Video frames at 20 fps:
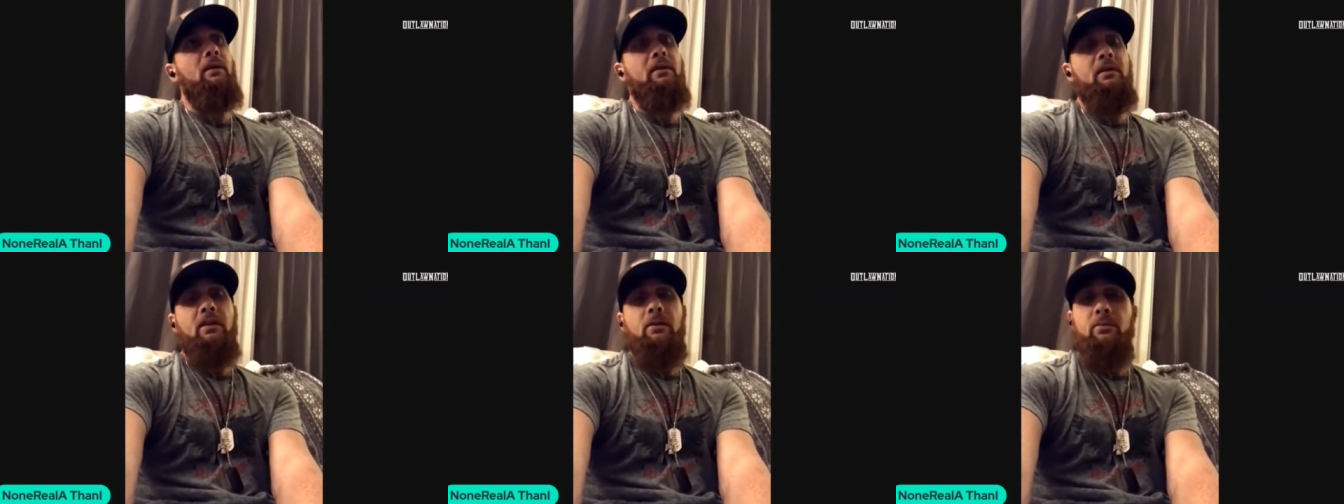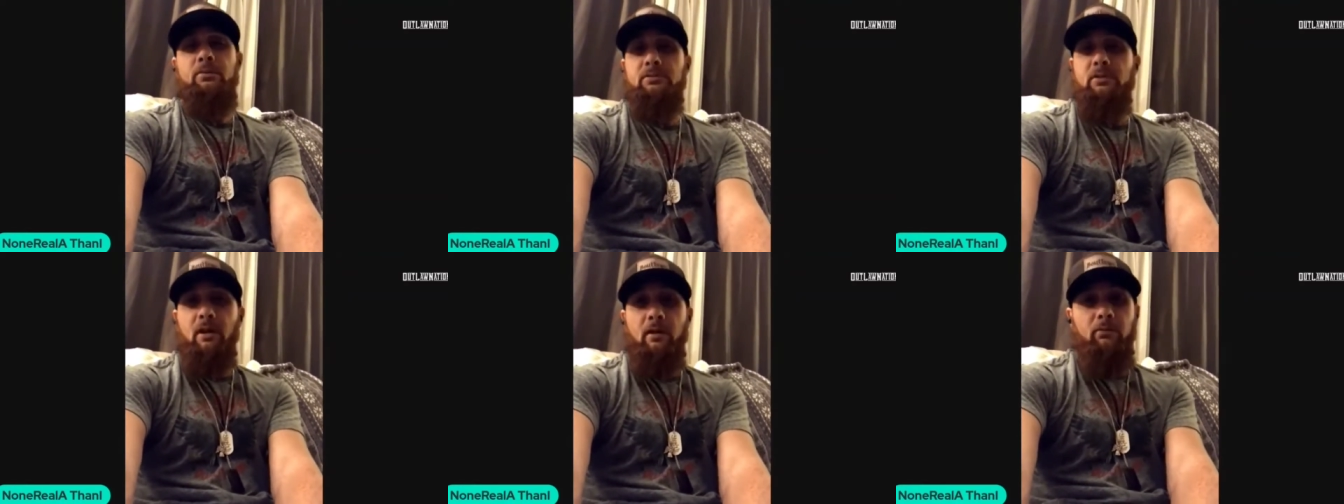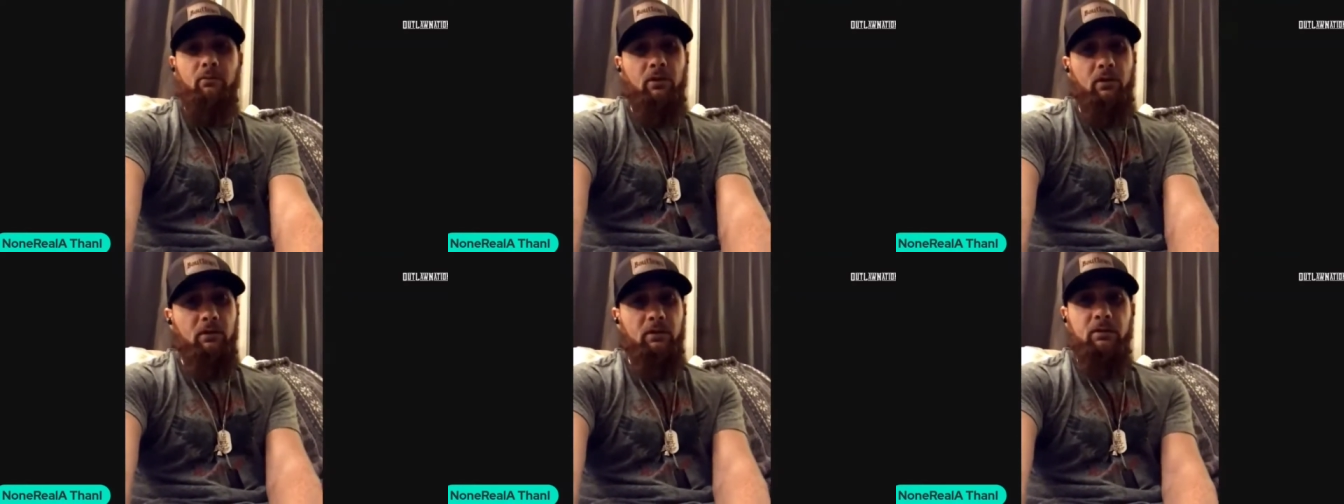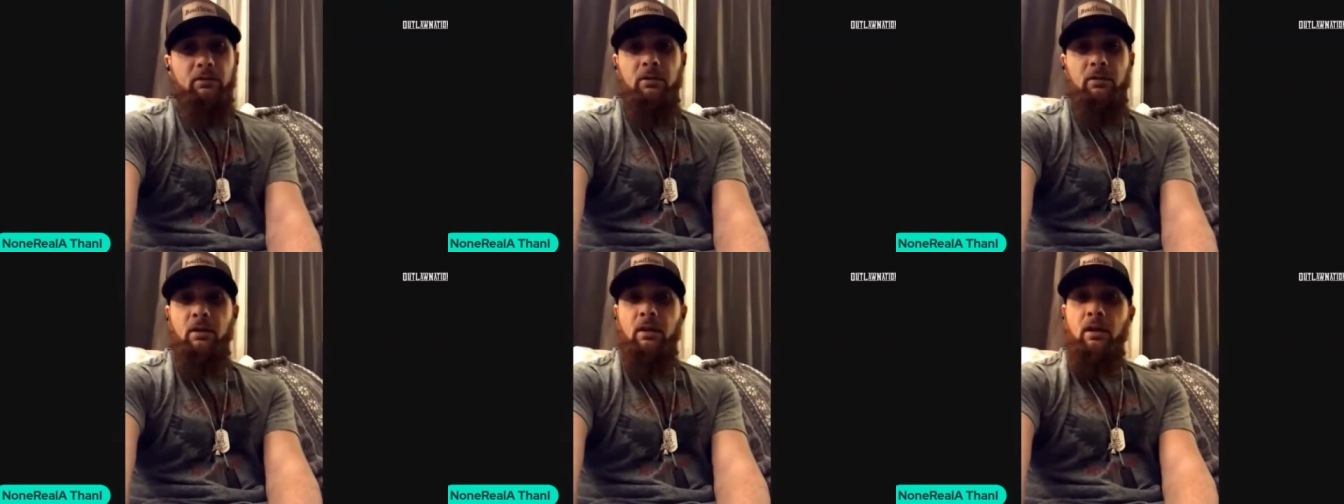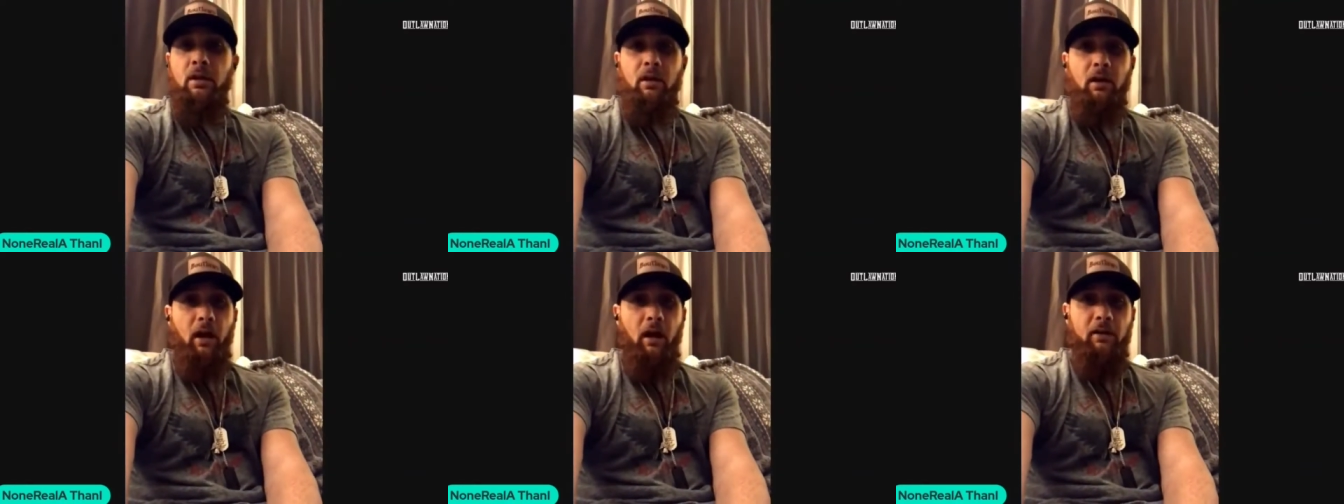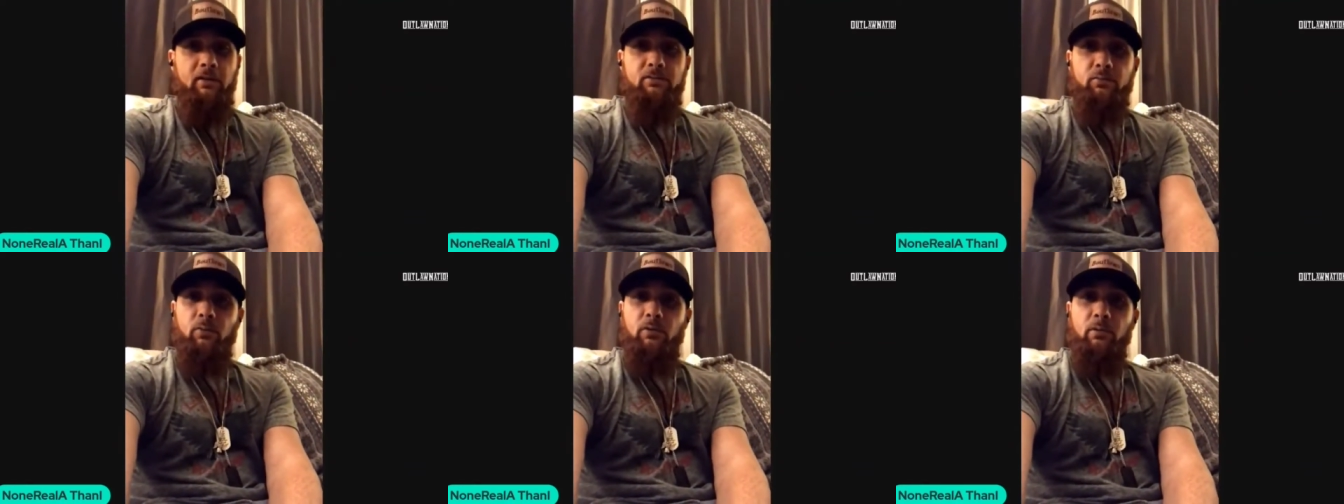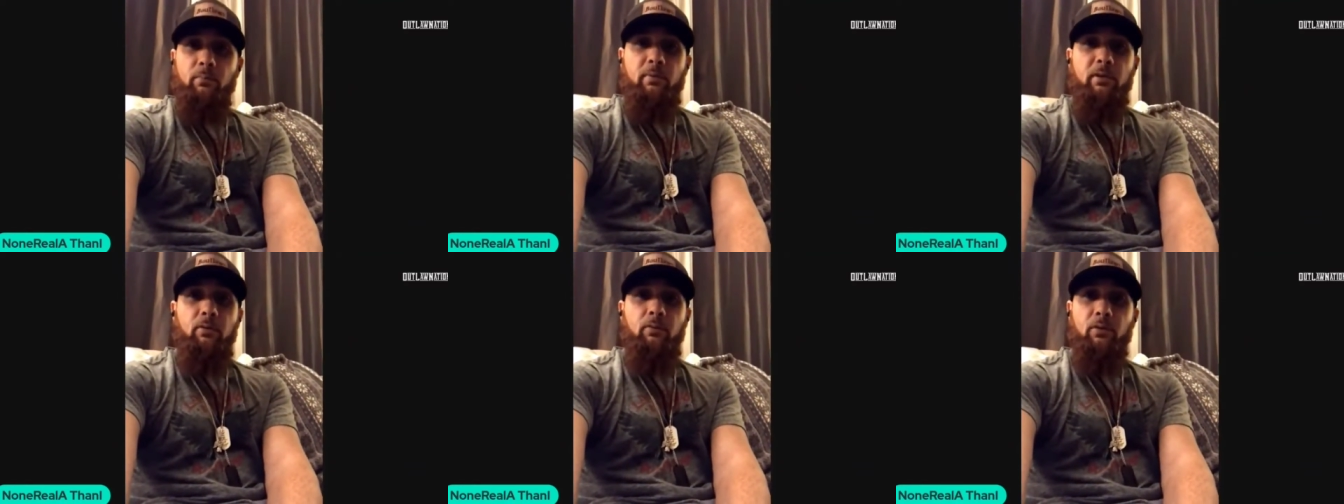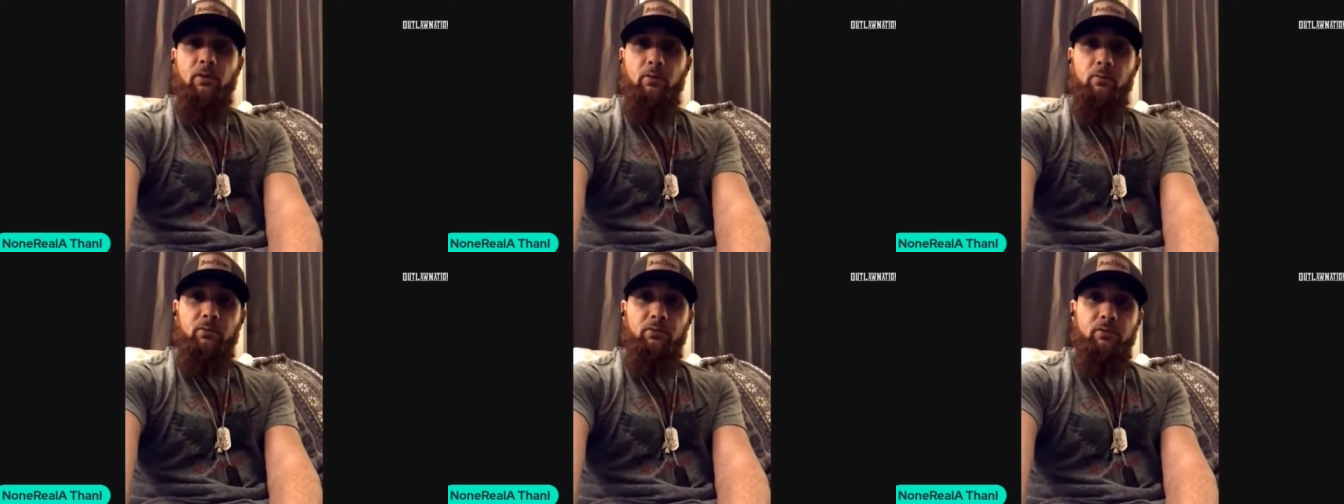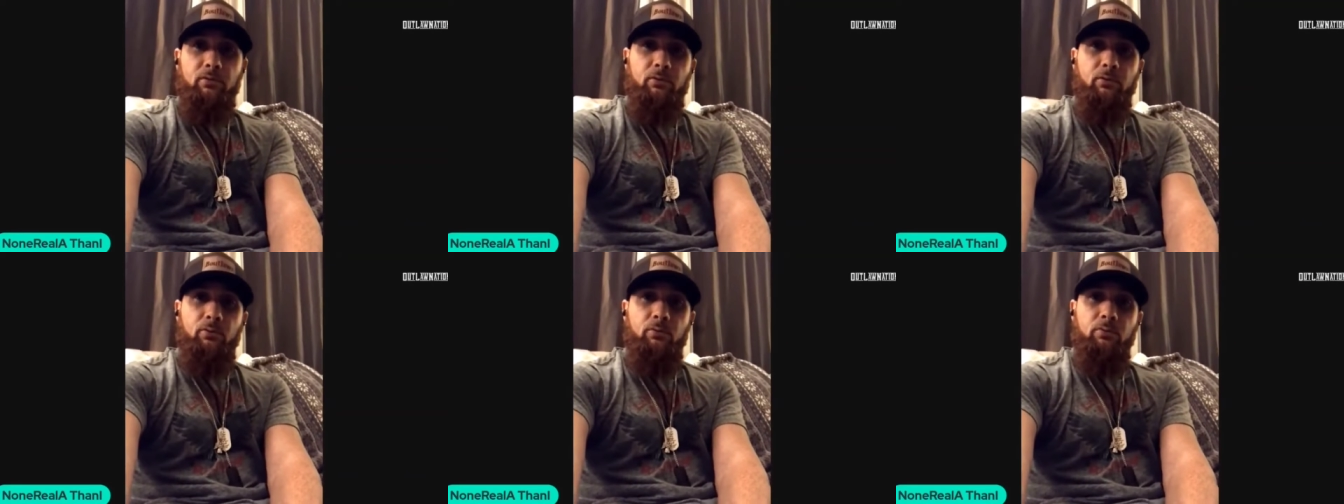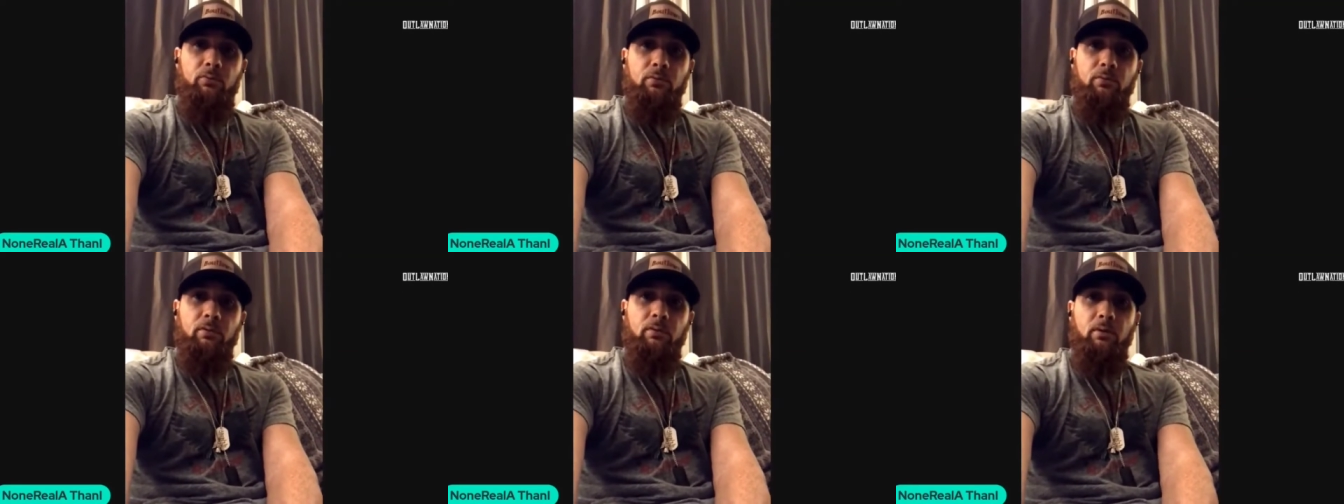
it, and he was like, "Rilla, I just want to be real with you.